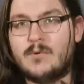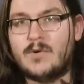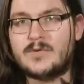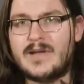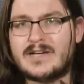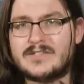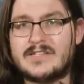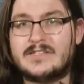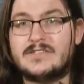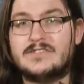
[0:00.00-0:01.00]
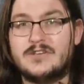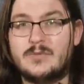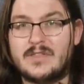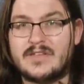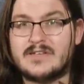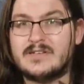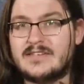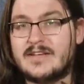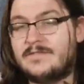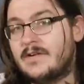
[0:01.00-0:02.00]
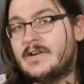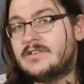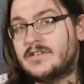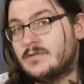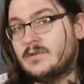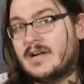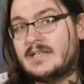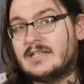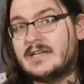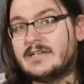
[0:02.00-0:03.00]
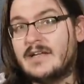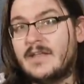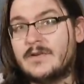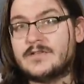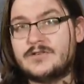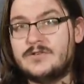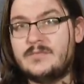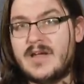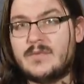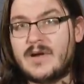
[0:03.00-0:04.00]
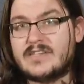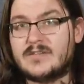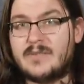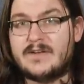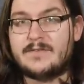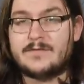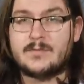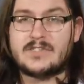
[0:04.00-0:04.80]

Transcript: but what do we actually do with it? As a very general guideline, line, there's two main ways to benefit from